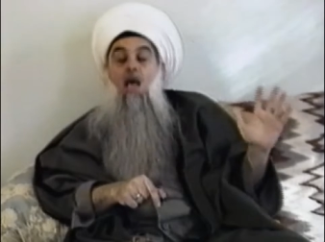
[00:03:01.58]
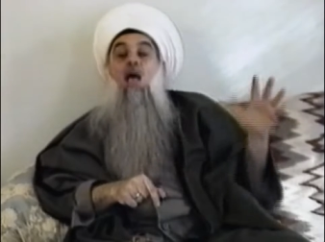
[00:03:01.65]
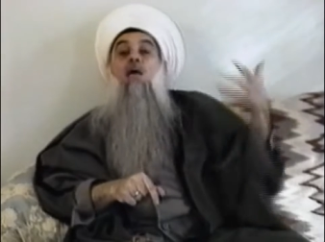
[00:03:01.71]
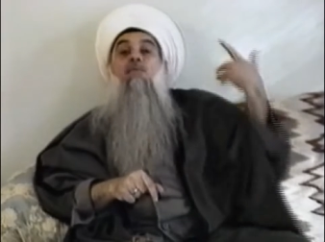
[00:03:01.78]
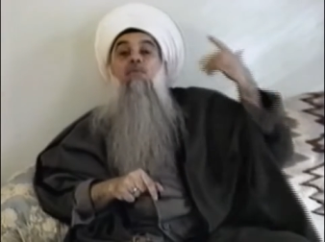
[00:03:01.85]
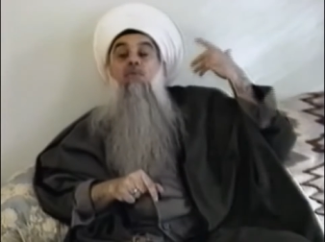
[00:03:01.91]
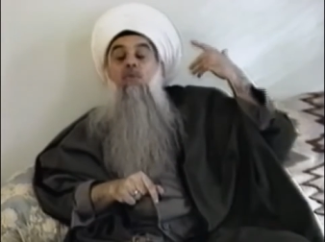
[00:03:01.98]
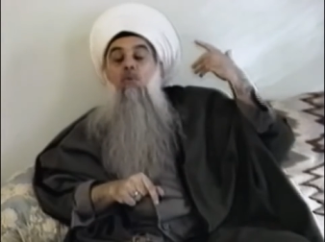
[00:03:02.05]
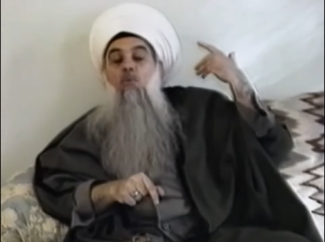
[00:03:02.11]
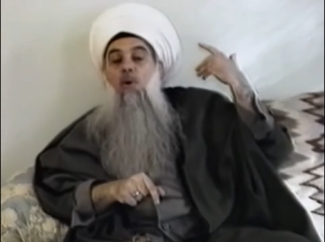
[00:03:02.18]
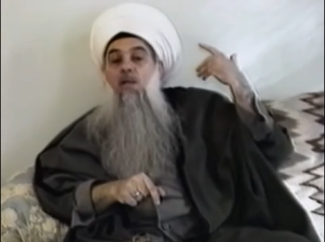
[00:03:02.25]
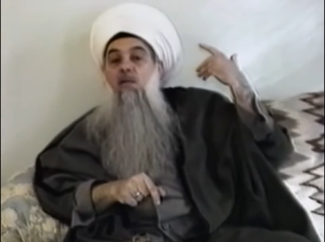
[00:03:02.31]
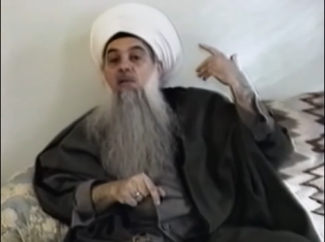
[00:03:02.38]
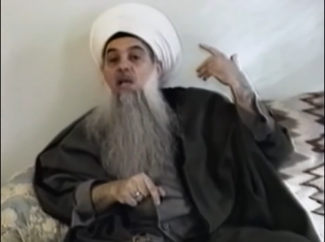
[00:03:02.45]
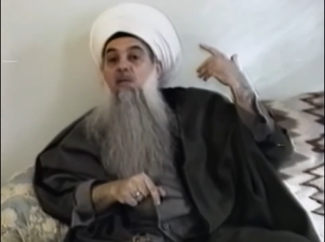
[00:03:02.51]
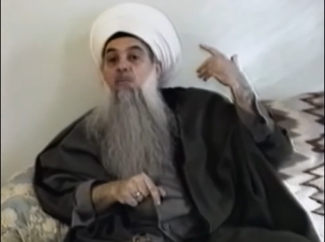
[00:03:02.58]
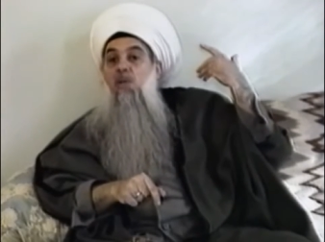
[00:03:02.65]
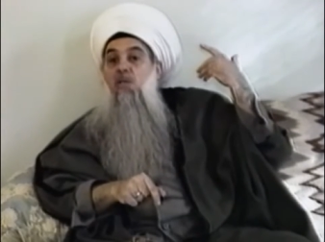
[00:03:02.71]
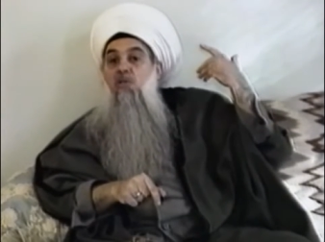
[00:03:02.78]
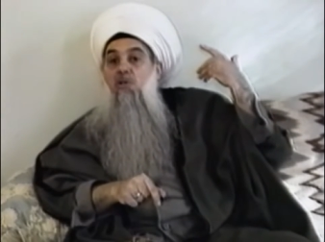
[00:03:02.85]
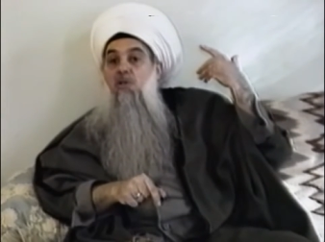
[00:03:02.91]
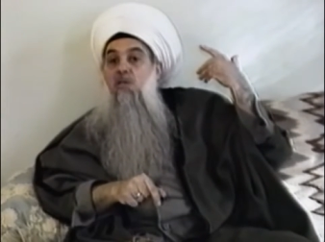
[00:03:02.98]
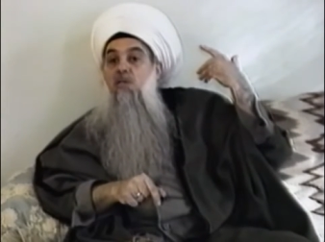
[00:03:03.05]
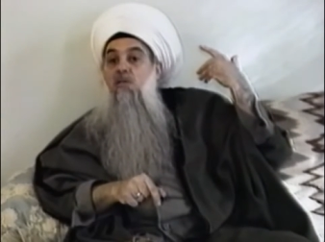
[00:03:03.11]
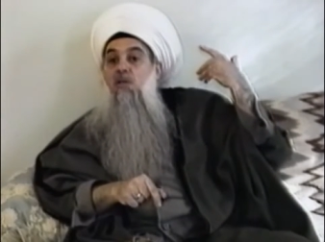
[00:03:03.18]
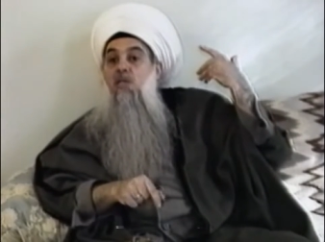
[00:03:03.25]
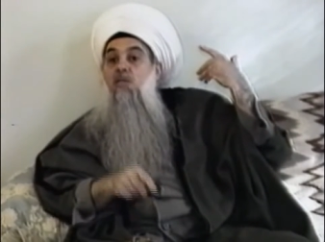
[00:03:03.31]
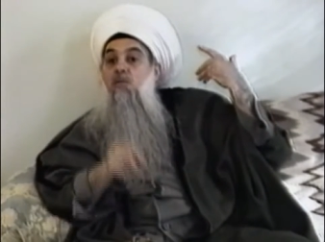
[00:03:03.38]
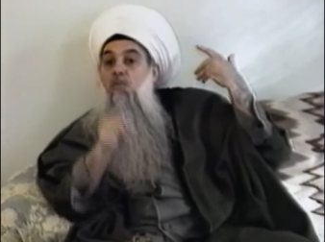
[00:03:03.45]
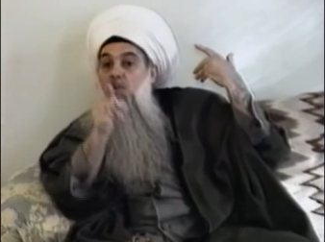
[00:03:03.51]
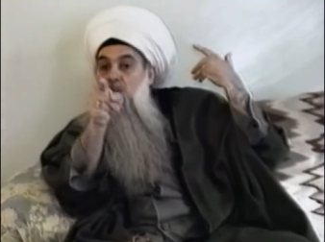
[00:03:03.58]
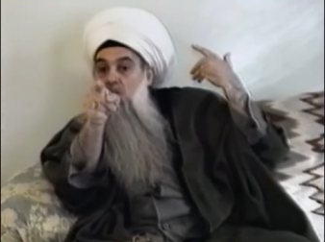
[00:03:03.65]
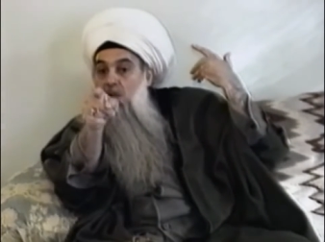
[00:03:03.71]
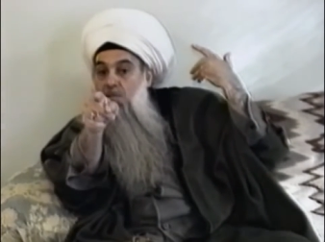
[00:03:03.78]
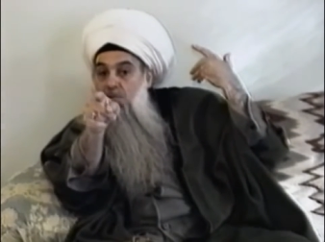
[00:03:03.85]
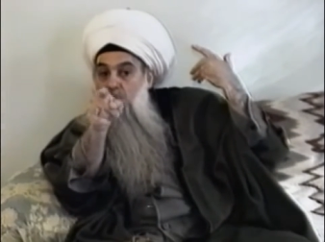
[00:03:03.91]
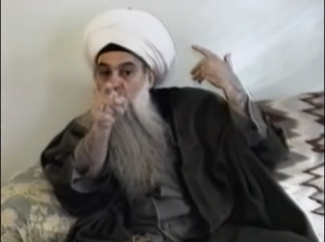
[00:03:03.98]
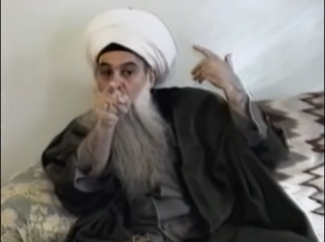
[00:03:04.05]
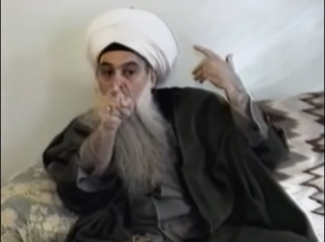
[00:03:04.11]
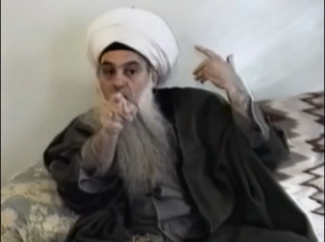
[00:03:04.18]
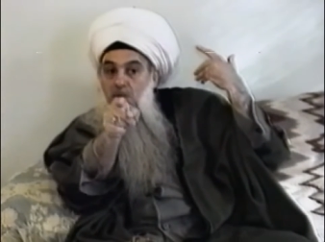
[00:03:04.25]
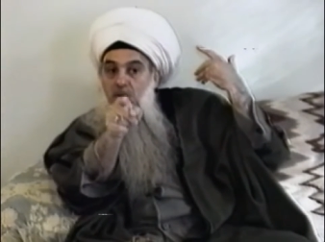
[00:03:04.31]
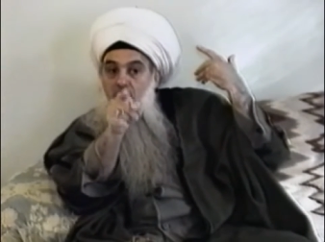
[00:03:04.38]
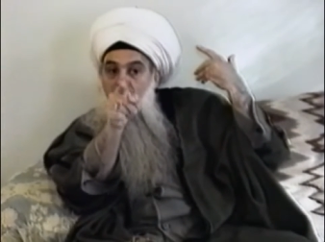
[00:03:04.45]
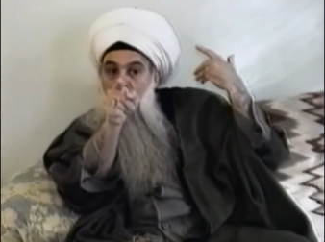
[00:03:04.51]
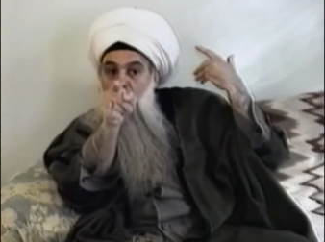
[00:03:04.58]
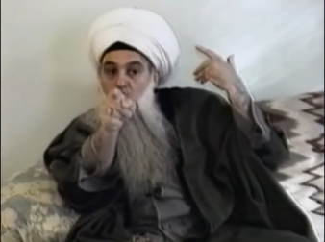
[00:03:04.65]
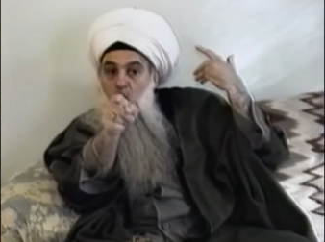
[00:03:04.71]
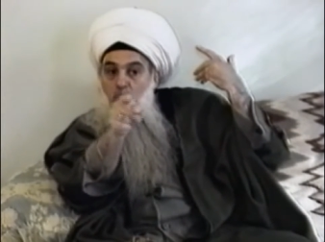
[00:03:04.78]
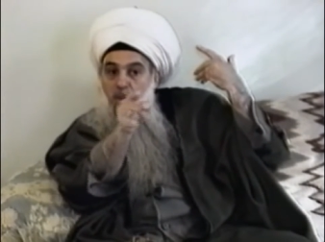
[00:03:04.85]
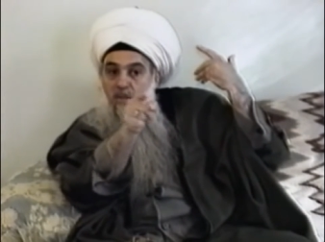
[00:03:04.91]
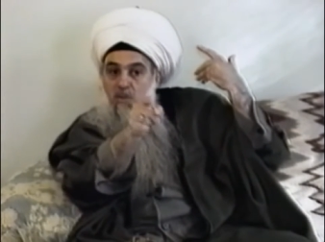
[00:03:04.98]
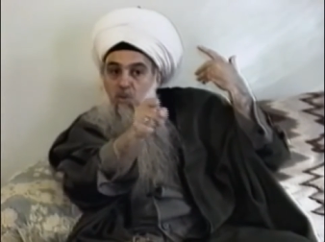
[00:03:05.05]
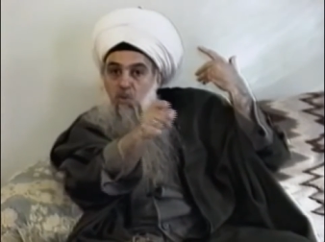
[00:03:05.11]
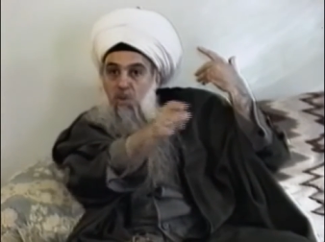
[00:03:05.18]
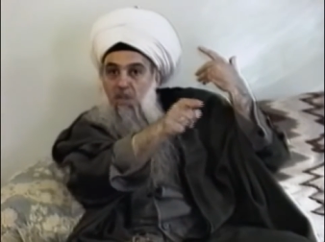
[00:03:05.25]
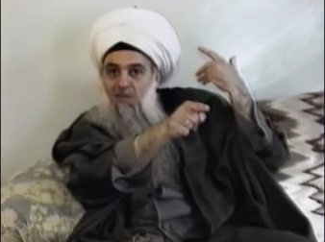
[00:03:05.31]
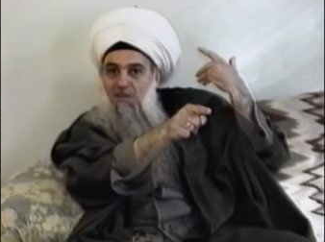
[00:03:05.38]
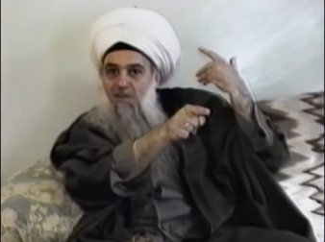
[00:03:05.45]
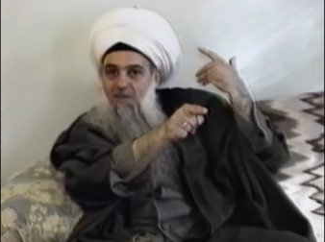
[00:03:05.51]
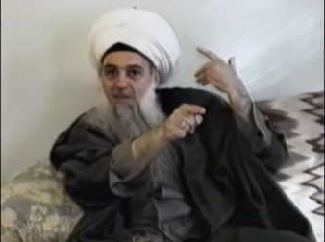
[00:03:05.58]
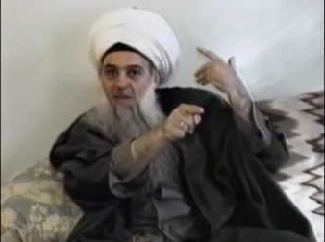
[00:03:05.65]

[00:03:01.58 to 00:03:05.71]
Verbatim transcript: And when that picture is transmitted, everyone, they know what you need.